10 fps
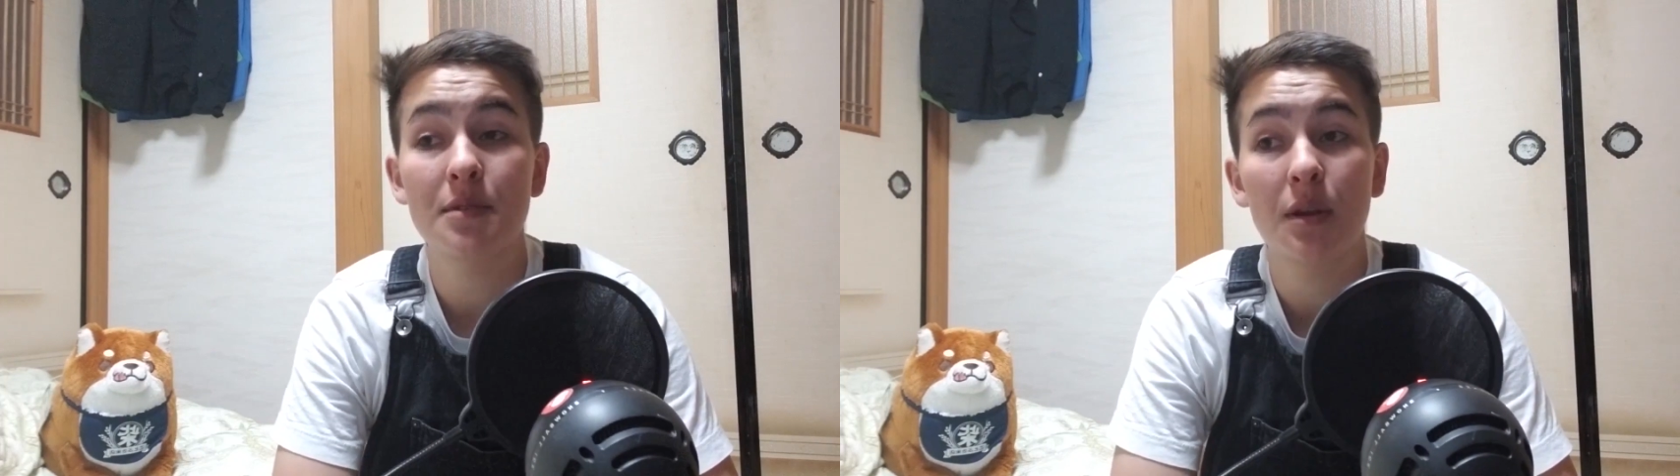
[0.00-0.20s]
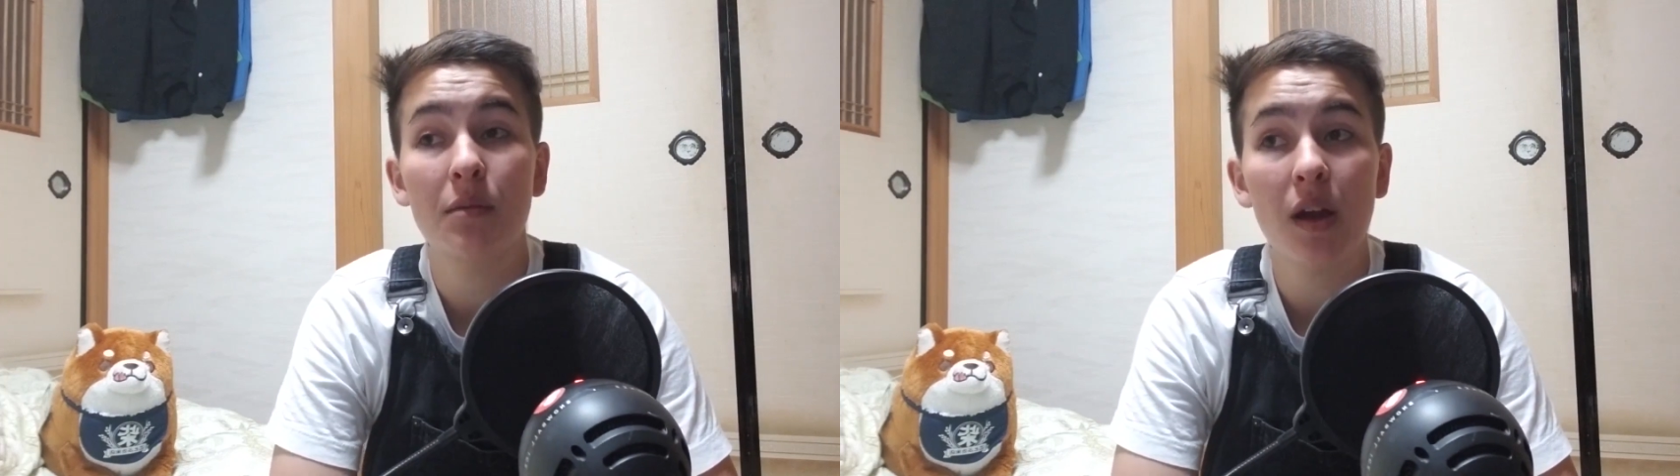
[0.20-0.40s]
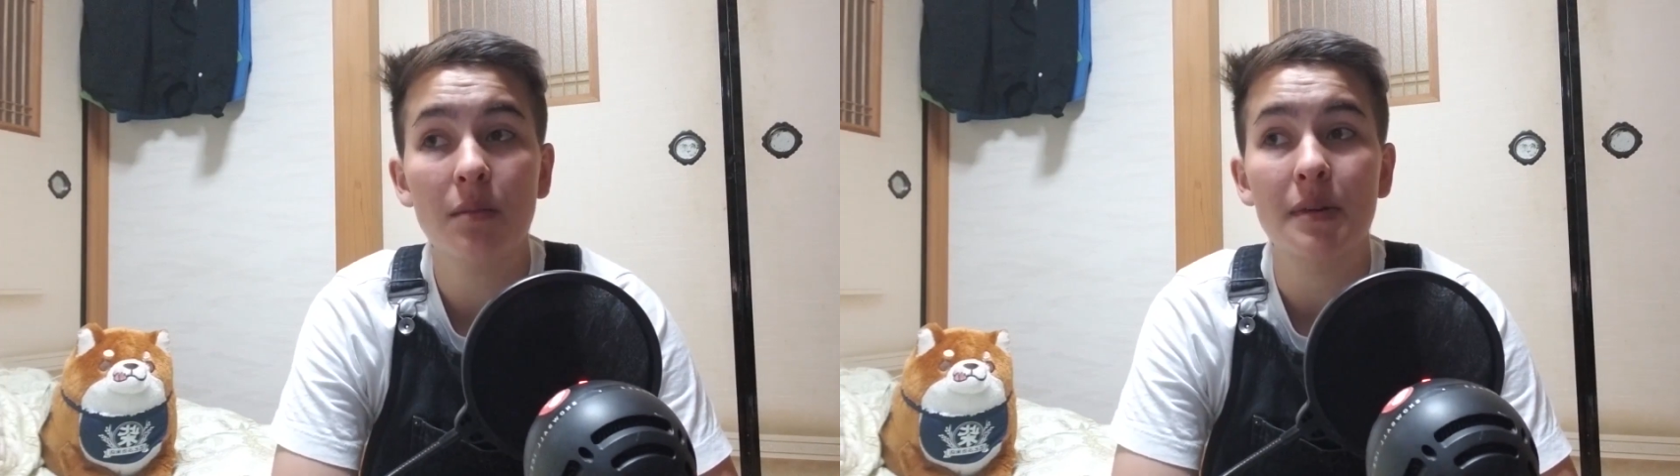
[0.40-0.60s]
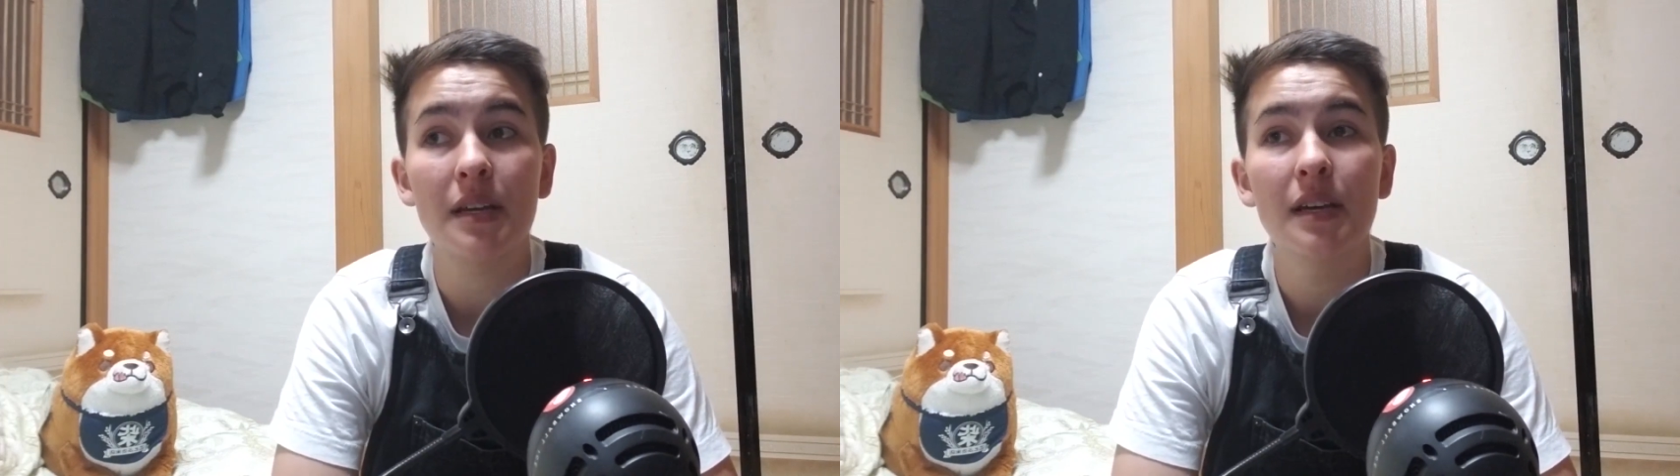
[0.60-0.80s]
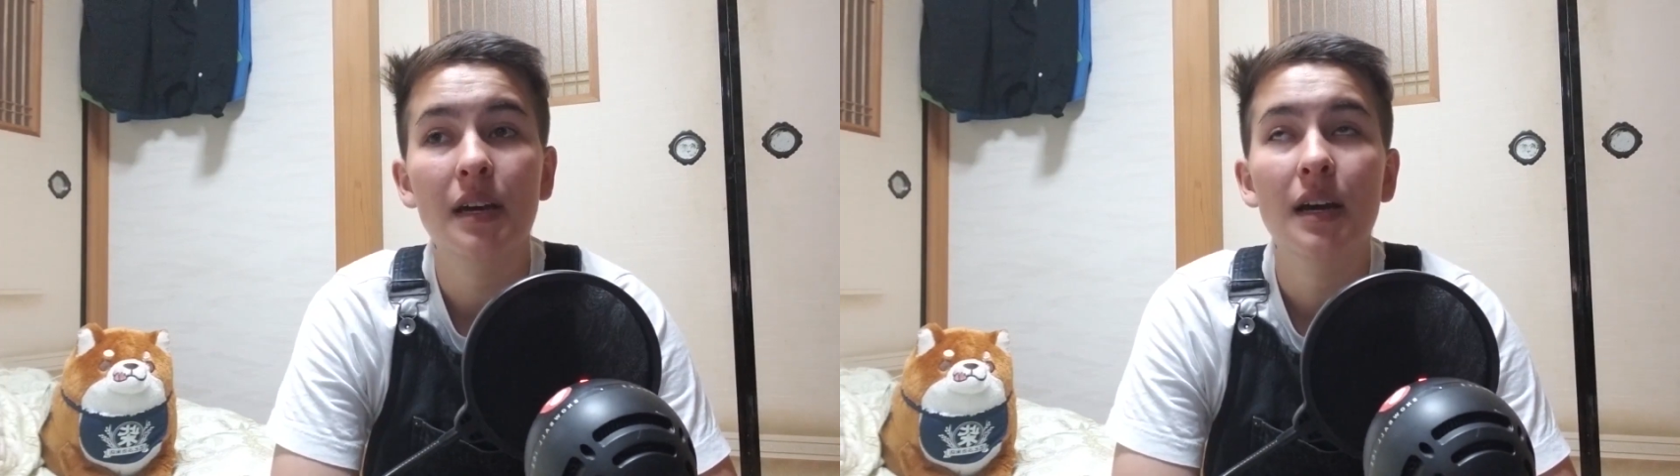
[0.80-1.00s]
doing
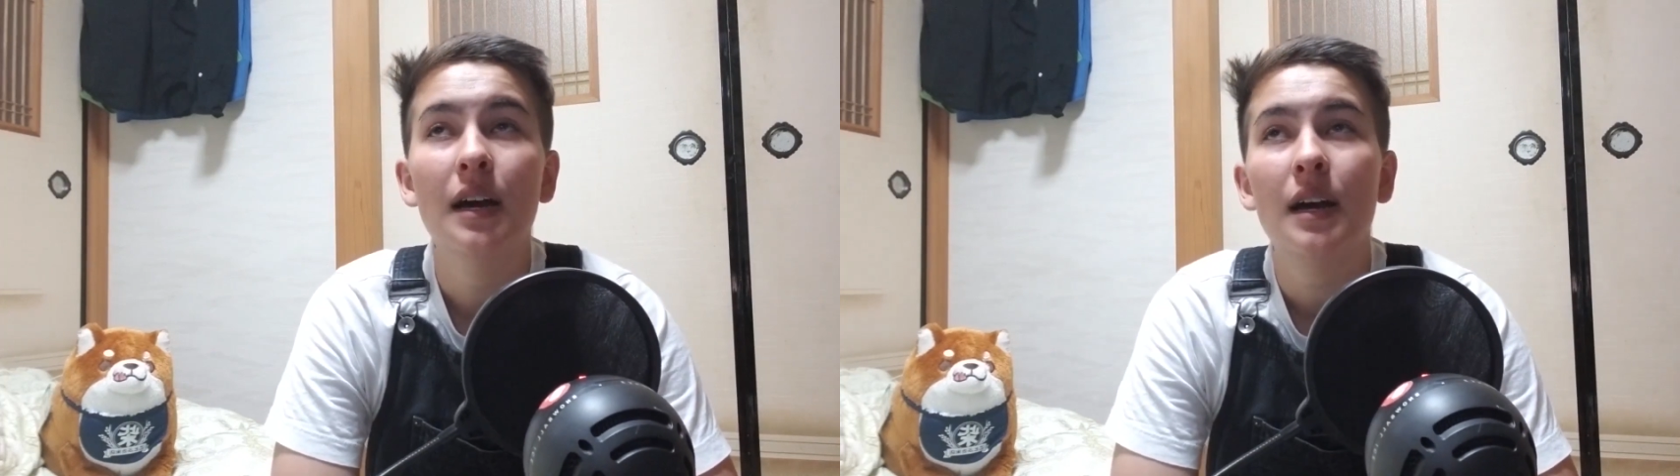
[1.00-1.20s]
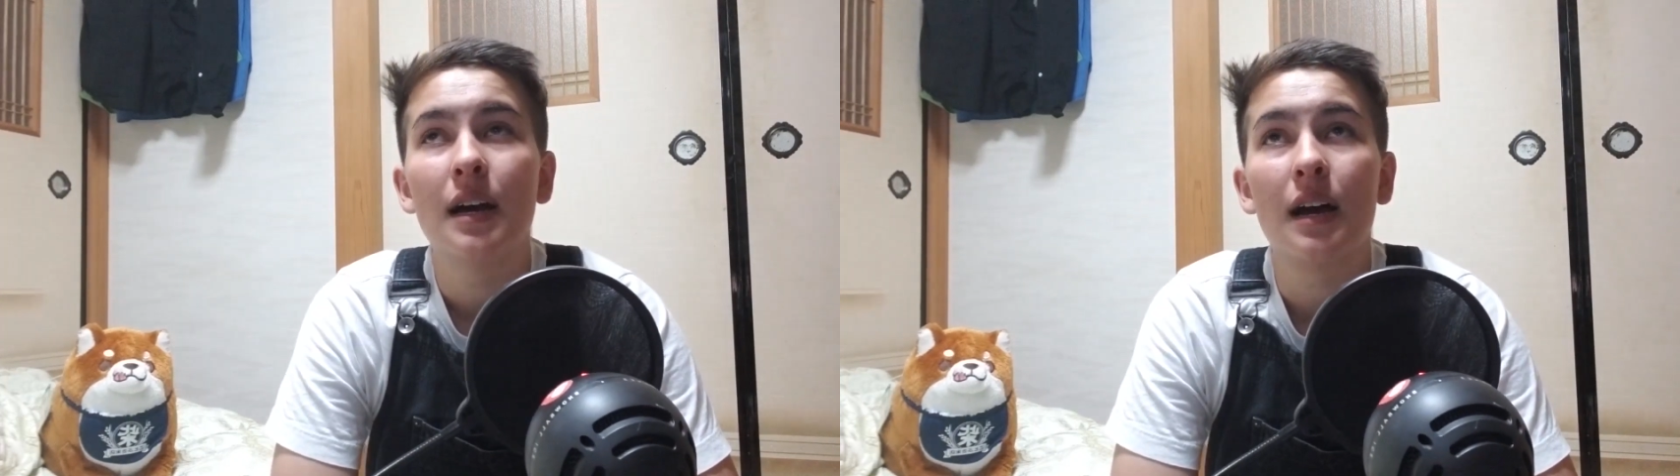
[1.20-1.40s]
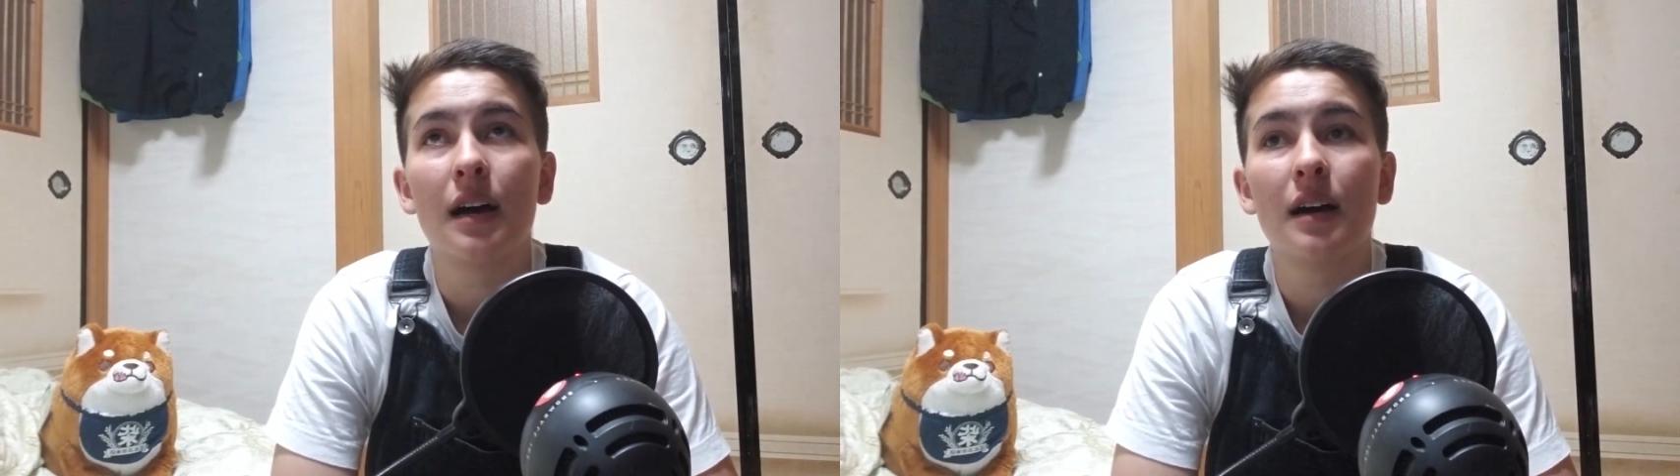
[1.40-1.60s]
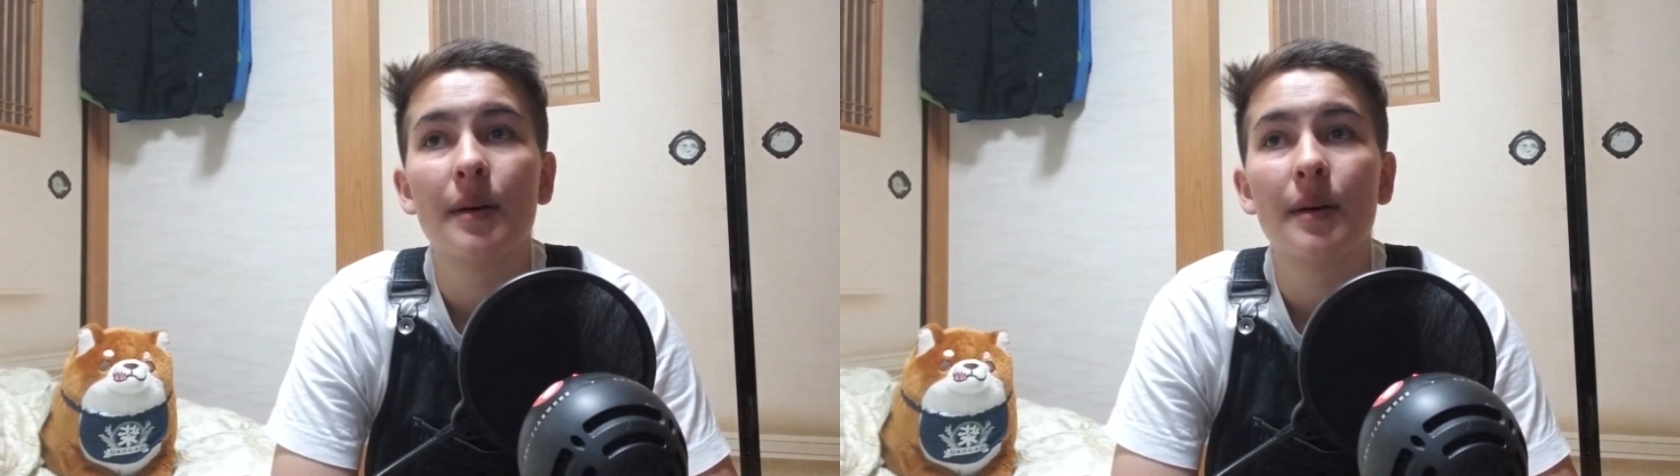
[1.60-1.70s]
rugby. So